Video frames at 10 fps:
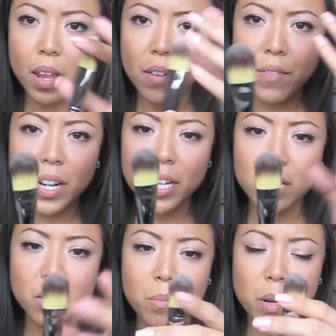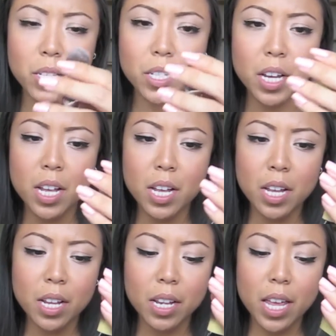foundation brush.
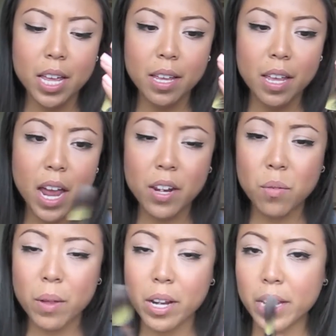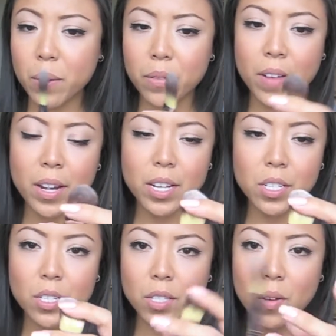Like, I don't wear liquid
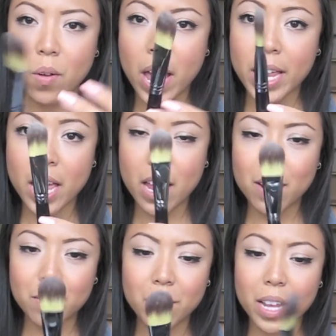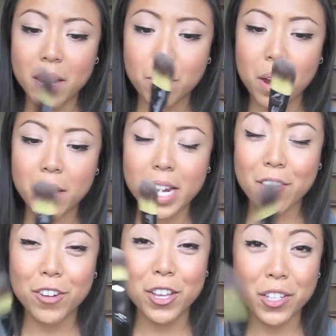foundation, so I can't, like, I'll probably
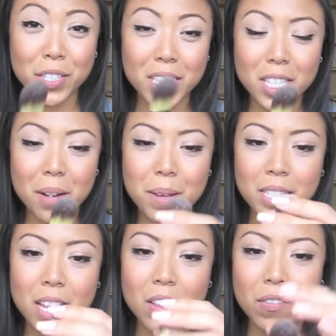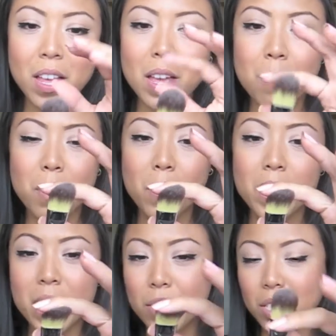never use this on myself, but
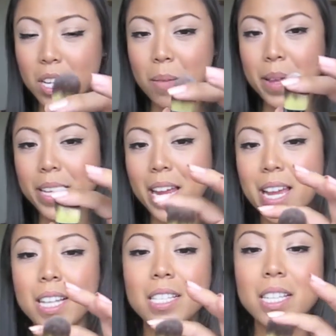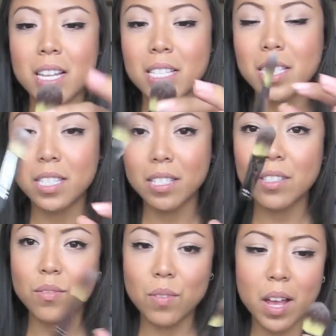when I used it on my clients, it
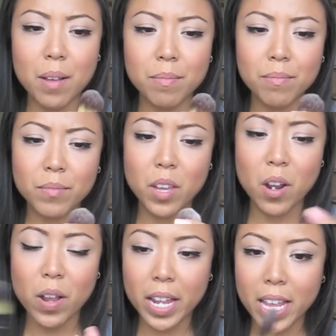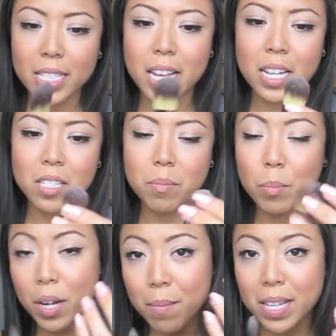you know, like I said, it's a
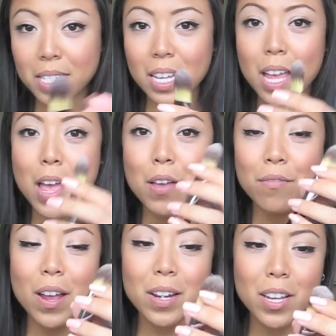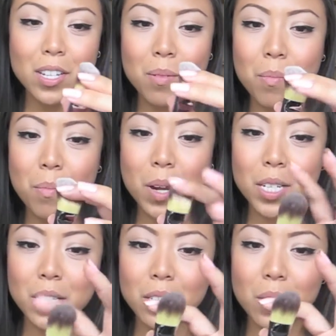pretty basic foundation
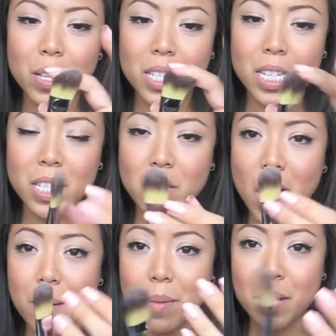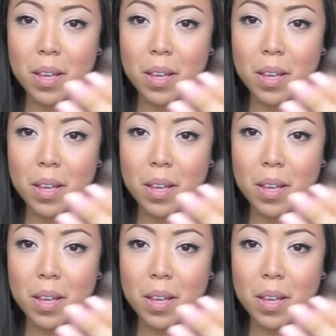brush, so it did the job